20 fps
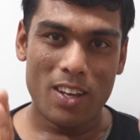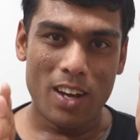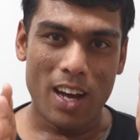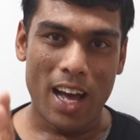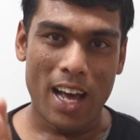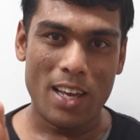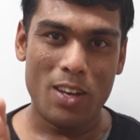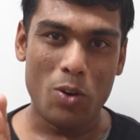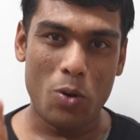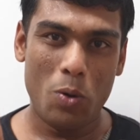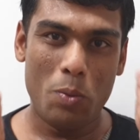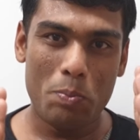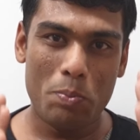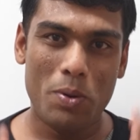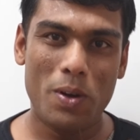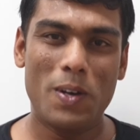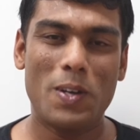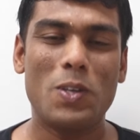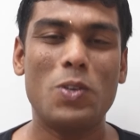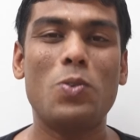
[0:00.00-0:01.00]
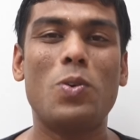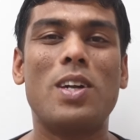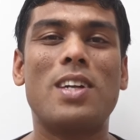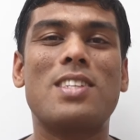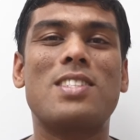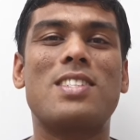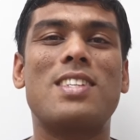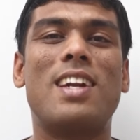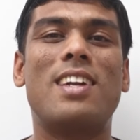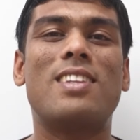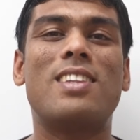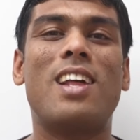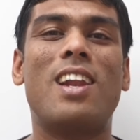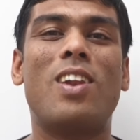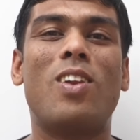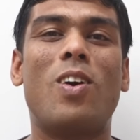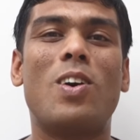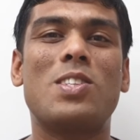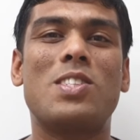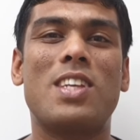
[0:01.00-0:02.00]
I hope you understand the
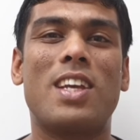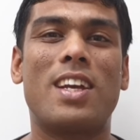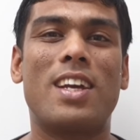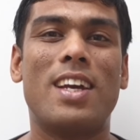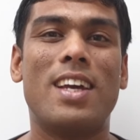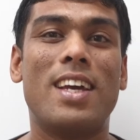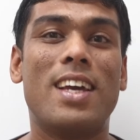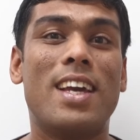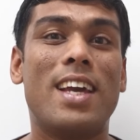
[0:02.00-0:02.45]
logic.